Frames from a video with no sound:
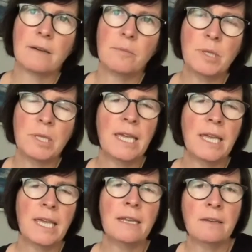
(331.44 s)

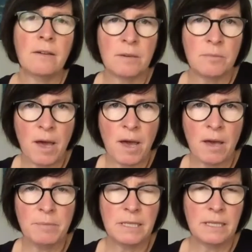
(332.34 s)
planning on
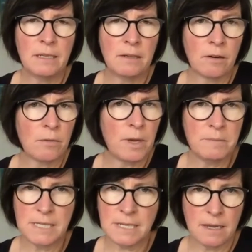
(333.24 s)
populating our
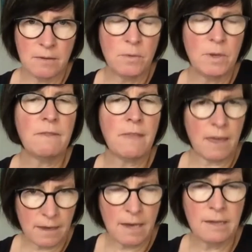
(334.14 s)
website with that
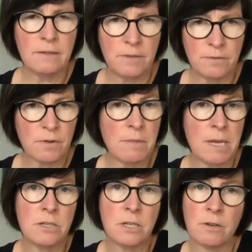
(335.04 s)
kind of
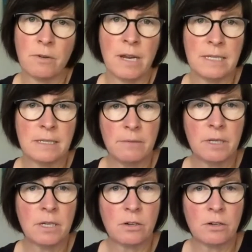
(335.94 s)
information, Grace. I would
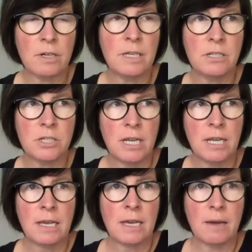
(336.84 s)
encourage
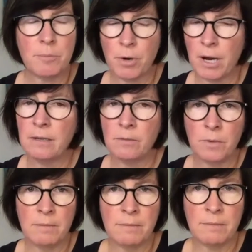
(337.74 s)
pregnant
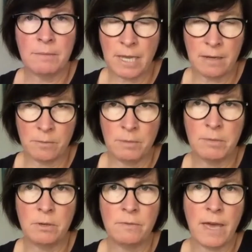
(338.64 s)
women and women who
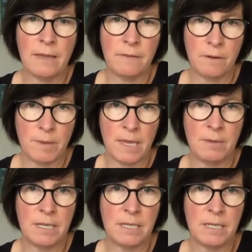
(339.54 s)
have had their
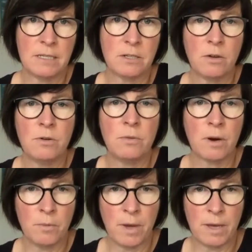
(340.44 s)
babies to go to
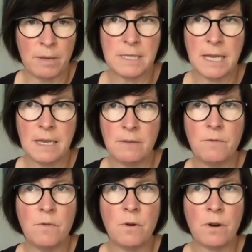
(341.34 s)
our website
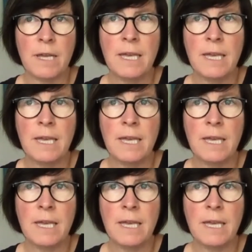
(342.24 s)
for